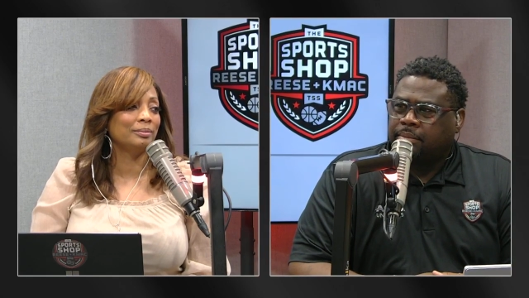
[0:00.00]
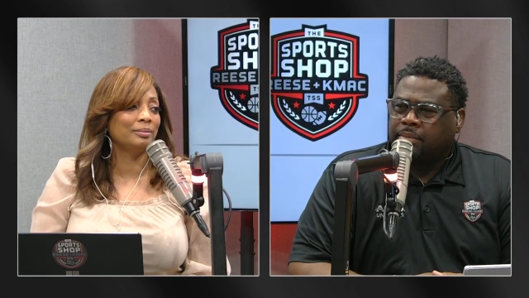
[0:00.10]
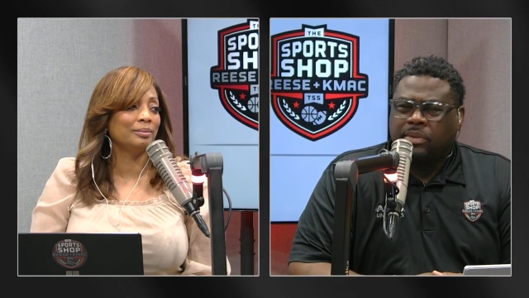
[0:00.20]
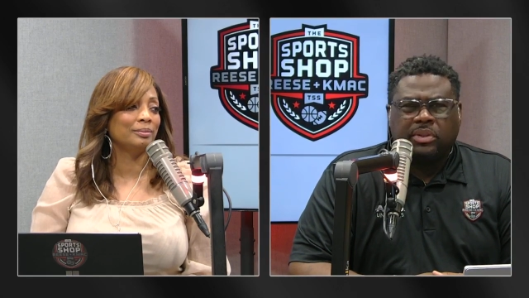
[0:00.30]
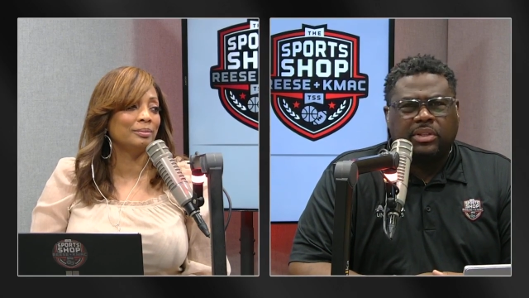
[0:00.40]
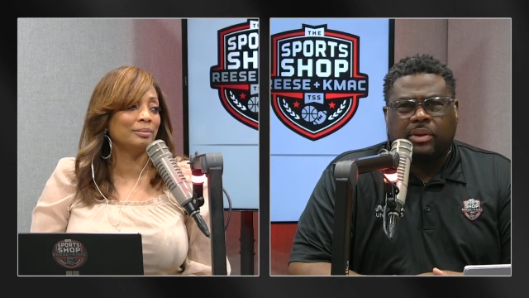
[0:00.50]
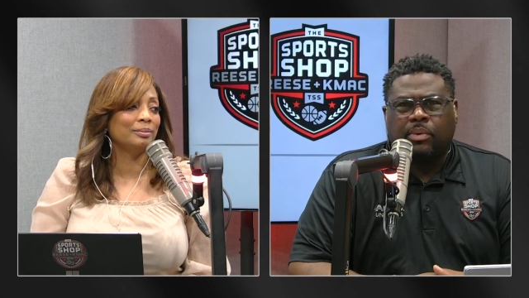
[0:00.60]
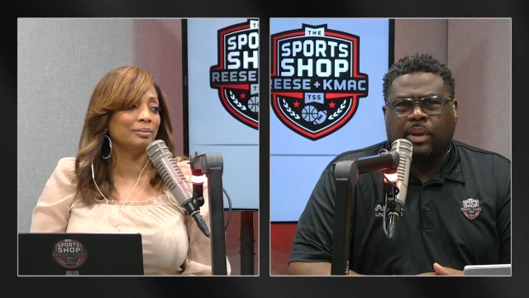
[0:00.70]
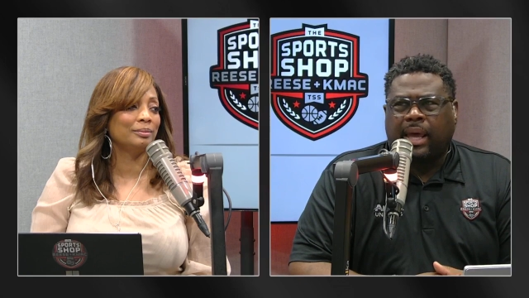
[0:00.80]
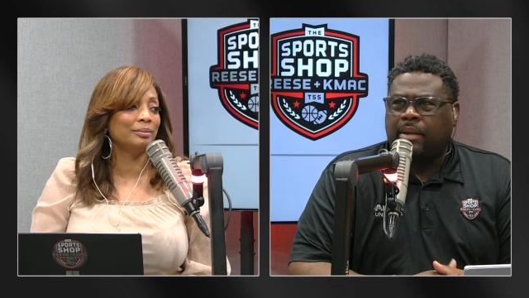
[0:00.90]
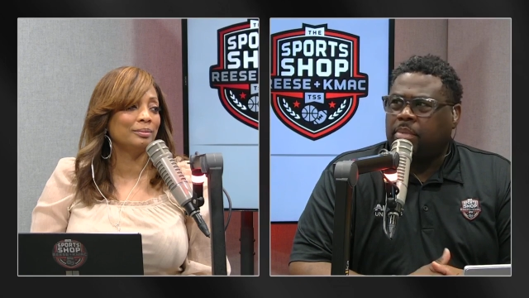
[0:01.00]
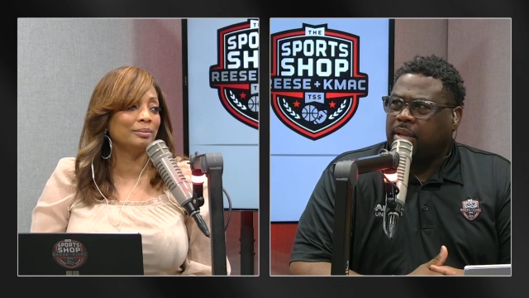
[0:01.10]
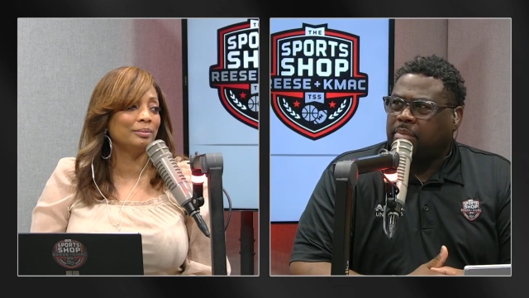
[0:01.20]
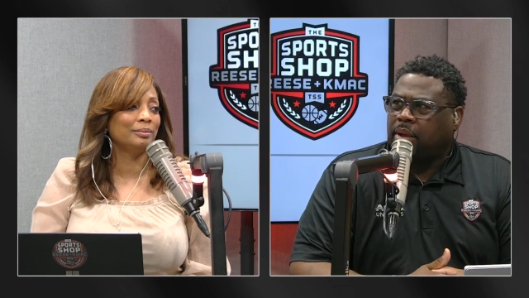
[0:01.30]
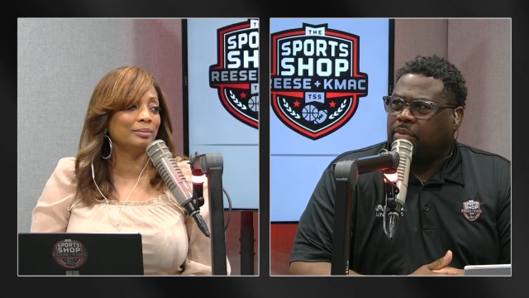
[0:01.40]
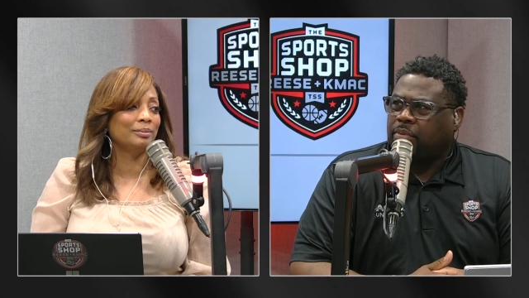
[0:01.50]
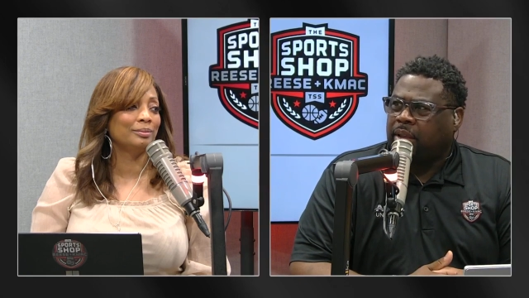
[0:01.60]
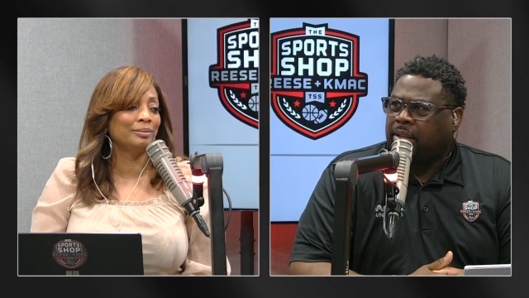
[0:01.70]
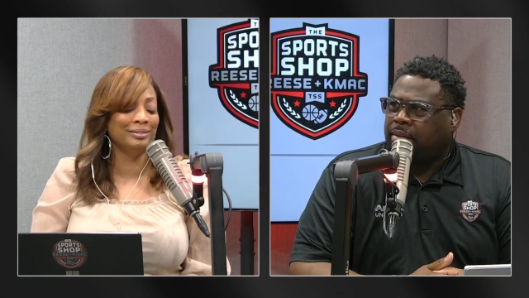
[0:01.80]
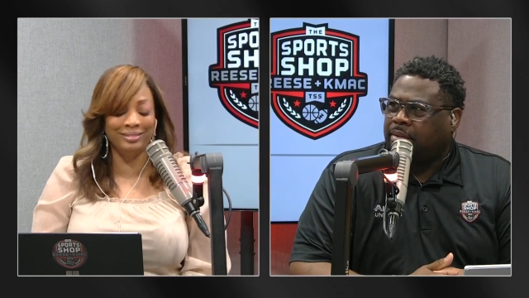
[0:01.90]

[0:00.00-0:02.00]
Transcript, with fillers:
Speaker 1: You just gonna lie to me in my face?